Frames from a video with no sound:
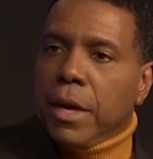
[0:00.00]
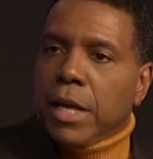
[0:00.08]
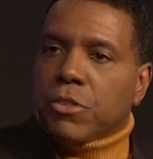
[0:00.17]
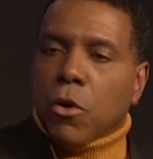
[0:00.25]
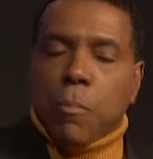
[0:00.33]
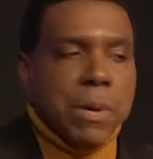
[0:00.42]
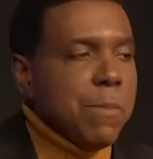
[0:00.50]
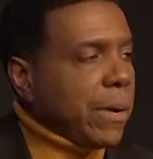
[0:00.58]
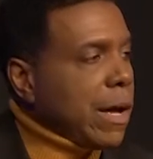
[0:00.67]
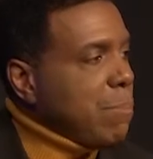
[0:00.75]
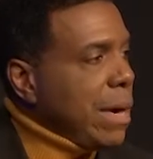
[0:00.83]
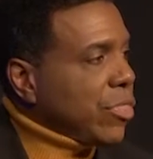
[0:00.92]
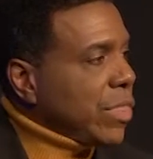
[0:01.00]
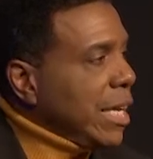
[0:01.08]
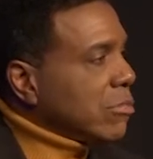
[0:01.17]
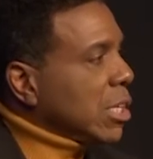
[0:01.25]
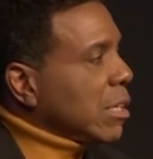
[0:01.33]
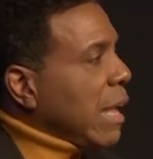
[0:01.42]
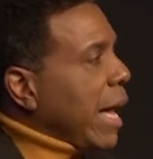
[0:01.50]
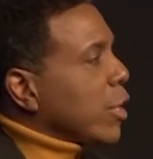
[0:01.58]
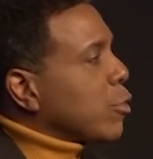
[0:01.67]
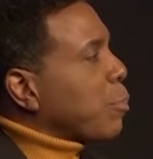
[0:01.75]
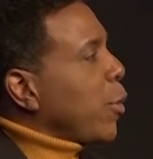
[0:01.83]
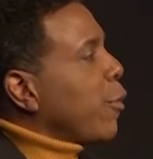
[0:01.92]
And so people can make things look like
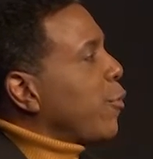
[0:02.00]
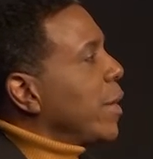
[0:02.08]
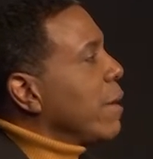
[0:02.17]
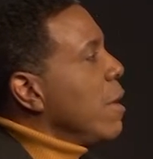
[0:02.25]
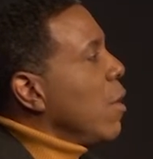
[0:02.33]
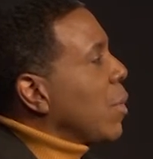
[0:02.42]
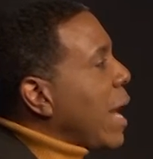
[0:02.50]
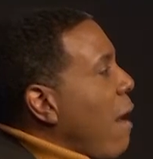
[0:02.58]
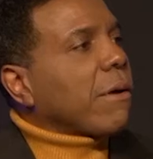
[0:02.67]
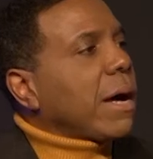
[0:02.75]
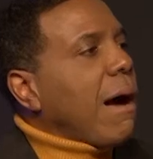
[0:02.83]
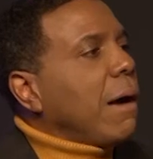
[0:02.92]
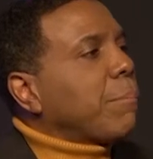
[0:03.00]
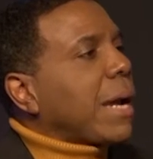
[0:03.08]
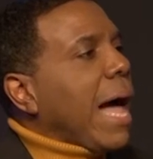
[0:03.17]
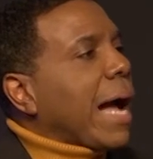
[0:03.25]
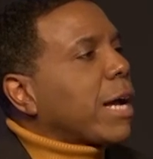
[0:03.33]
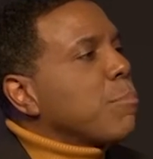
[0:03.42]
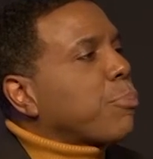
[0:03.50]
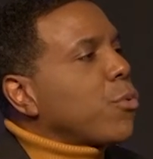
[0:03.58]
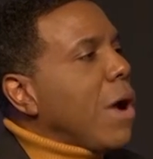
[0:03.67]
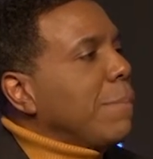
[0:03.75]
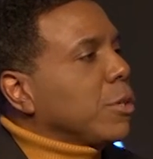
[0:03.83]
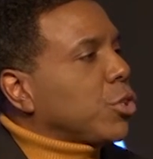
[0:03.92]
it's perfect without God, but I can
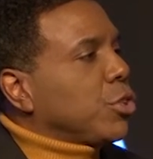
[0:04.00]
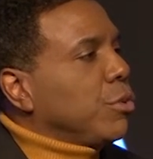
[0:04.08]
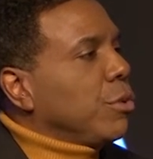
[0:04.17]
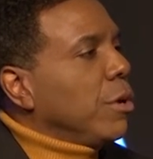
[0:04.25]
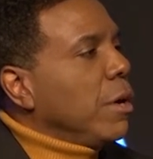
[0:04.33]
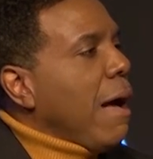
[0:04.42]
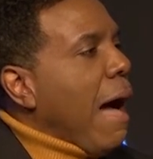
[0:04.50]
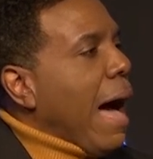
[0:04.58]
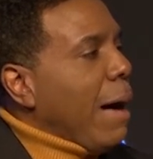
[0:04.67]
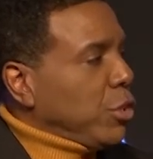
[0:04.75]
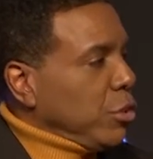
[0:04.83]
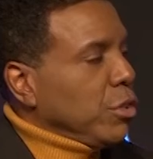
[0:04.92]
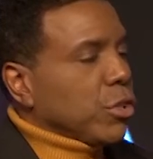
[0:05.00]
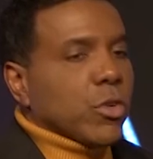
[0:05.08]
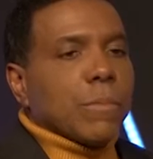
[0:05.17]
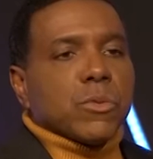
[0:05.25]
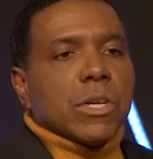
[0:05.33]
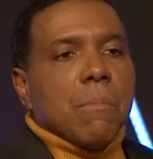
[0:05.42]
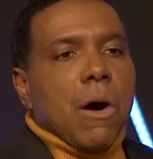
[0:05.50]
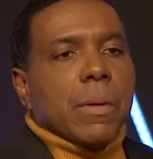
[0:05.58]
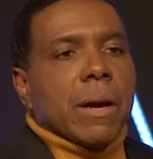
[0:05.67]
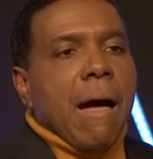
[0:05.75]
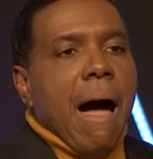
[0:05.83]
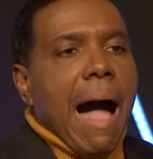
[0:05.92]
promise you, I'll show you a scripture in a
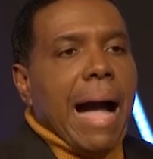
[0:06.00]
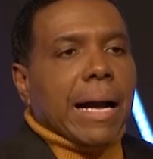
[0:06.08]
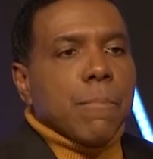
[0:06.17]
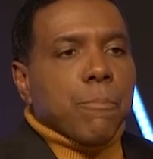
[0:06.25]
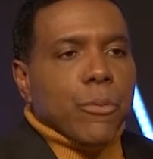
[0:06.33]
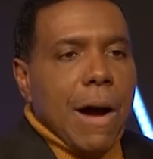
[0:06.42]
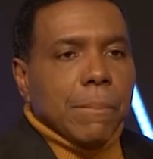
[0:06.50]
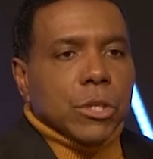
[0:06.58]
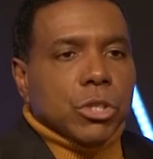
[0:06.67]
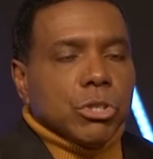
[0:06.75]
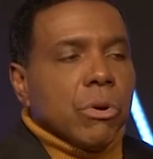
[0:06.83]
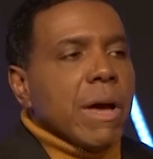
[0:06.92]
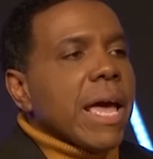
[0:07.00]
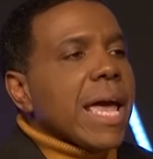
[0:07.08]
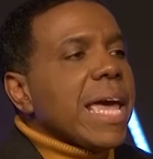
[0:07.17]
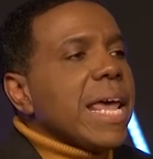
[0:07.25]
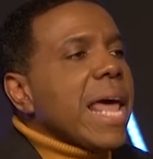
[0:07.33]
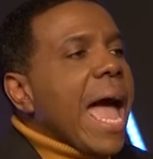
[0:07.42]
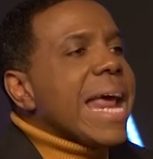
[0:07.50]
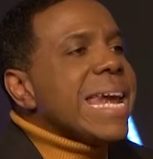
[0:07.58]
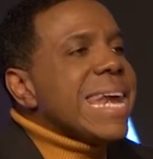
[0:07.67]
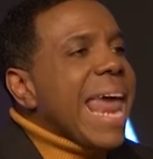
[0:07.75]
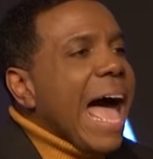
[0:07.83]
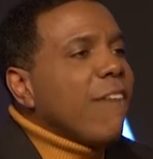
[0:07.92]
moment. I can promise you, it
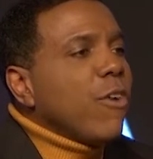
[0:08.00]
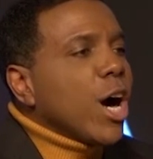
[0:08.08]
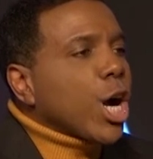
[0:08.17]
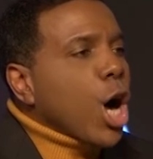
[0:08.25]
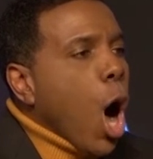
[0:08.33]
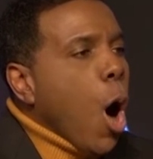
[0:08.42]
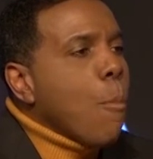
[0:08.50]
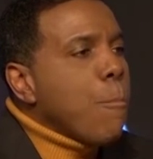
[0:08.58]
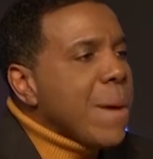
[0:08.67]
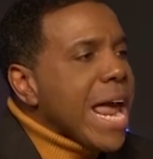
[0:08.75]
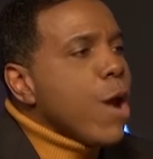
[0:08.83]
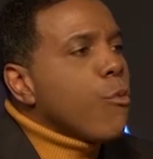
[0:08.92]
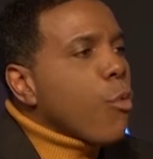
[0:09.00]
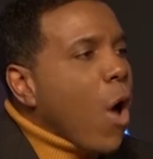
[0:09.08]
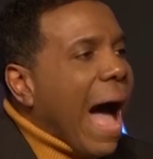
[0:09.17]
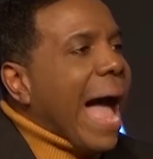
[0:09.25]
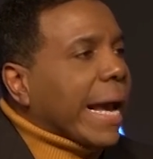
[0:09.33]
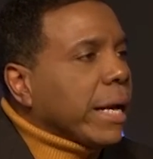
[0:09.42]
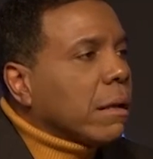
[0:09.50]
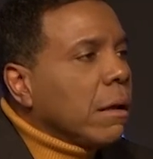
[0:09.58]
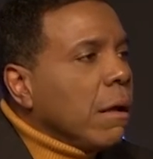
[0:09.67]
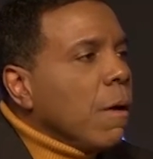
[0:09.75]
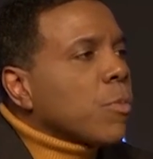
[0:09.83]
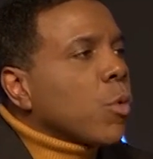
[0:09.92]
ain't never gonna be right
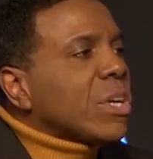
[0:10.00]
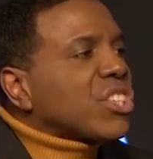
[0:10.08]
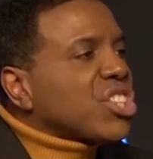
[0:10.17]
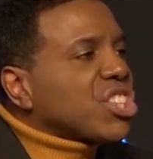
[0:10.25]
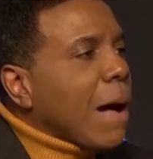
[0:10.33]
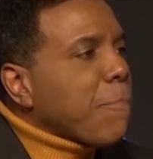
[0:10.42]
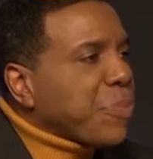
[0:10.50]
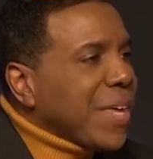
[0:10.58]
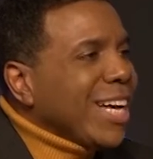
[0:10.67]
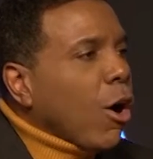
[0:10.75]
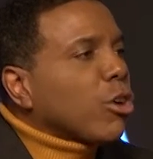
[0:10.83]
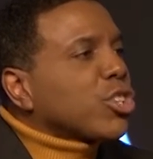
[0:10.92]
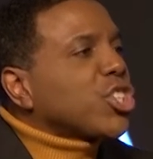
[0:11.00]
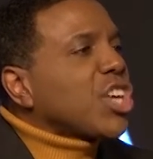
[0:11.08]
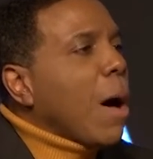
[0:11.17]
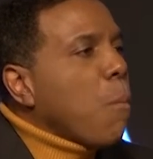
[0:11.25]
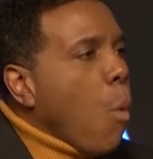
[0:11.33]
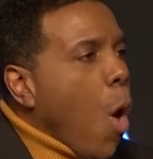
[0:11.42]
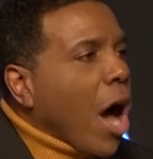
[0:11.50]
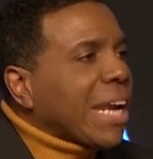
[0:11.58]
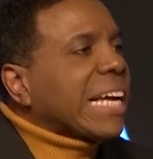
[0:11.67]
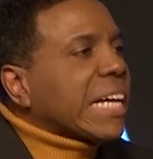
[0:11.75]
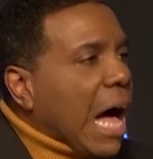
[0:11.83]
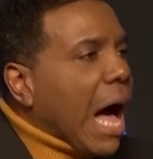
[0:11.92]
with something or
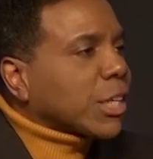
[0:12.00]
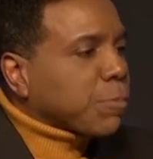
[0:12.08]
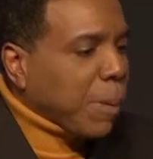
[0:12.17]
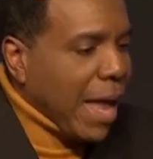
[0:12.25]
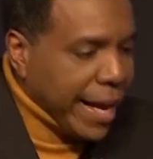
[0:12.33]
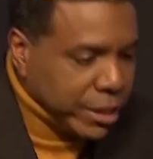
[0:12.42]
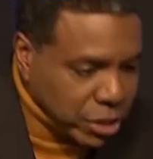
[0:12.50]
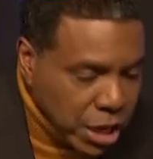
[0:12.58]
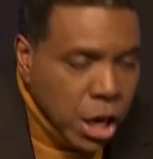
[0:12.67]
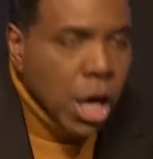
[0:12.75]
someone in God's place,